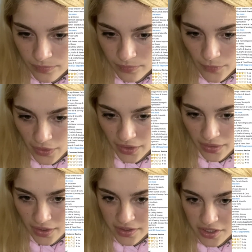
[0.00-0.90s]
Okay,
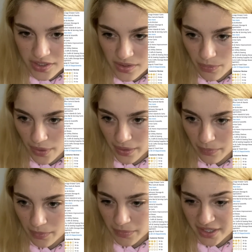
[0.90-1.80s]
there's just a white
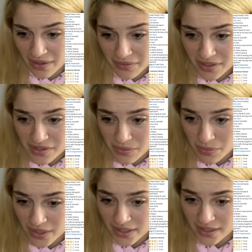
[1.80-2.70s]
one, but that one is
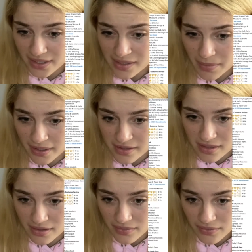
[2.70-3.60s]
really
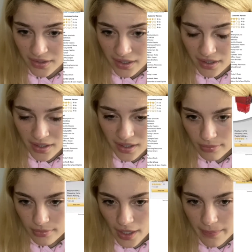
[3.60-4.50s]
expensive.
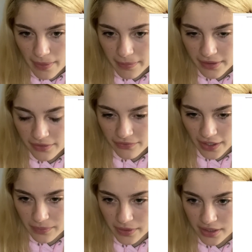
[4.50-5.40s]
I might be able to
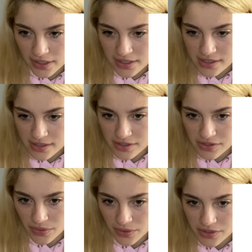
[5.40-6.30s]
find one of these in the
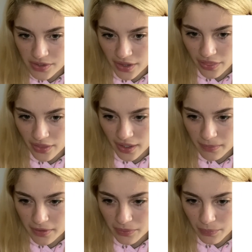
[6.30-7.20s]
store, so I think I'm
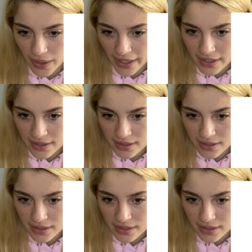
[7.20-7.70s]
gonna wait.